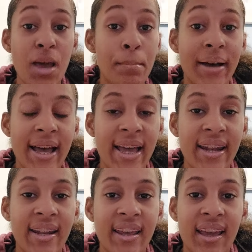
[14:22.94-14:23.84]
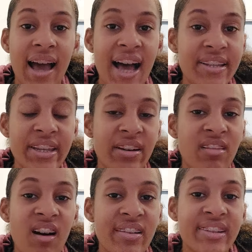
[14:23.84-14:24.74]
But I see her
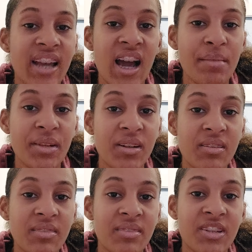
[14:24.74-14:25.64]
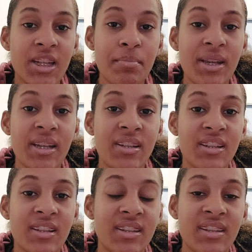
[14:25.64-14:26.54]
all the time, though. She be
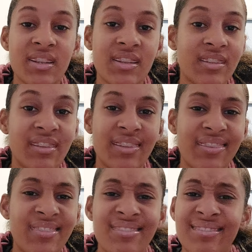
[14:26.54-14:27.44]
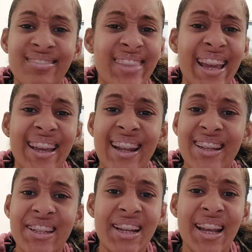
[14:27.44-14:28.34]
just thinking
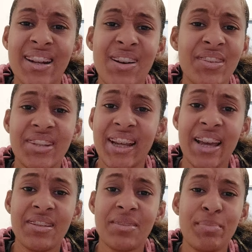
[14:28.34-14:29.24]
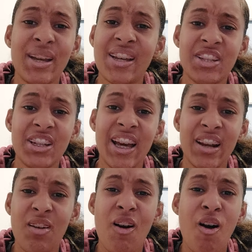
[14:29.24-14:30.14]
that she got it all together because she got
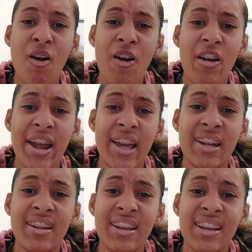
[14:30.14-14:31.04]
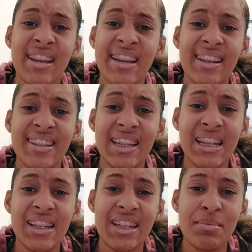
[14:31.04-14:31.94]
a car and
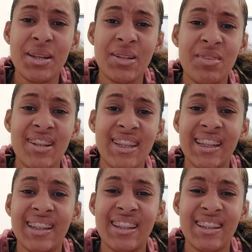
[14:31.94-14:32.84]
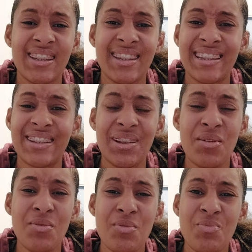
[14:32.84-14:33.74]
she she be dressing just
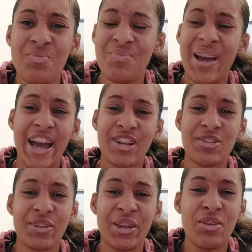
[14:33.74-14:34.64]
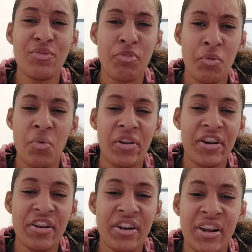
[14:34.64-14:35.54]
so extra cute for
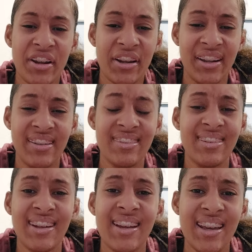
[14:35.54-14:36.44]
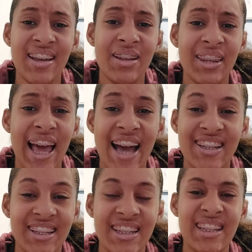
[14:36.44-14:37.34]
work and
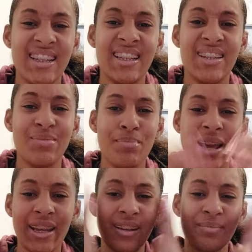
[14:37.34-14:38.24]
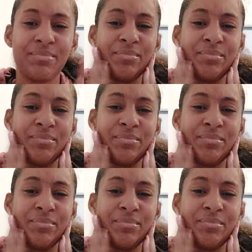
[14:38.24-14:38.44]
lashes and make